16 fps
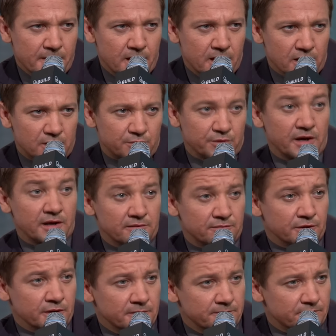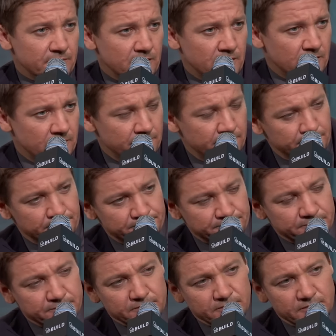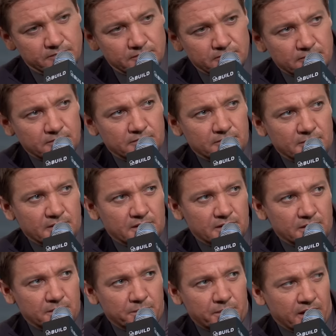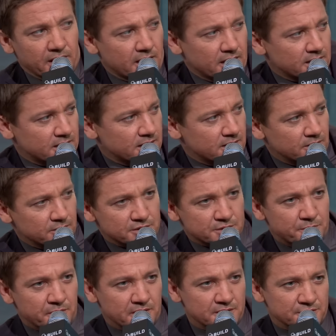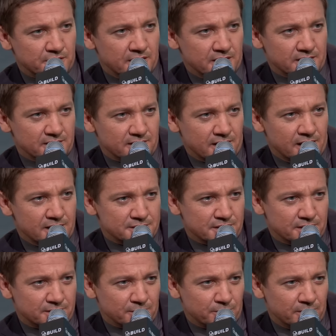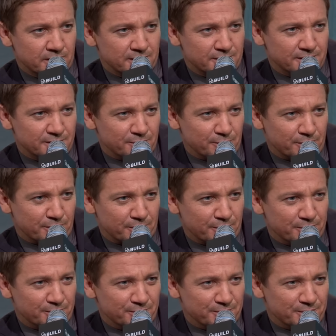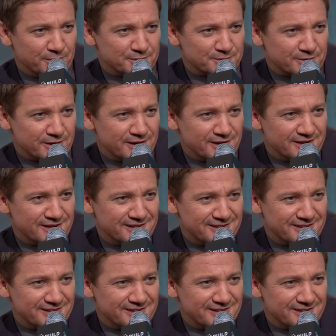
uh, creatively, um, but I got to get all these big giant guys out the way in order to go do those, right?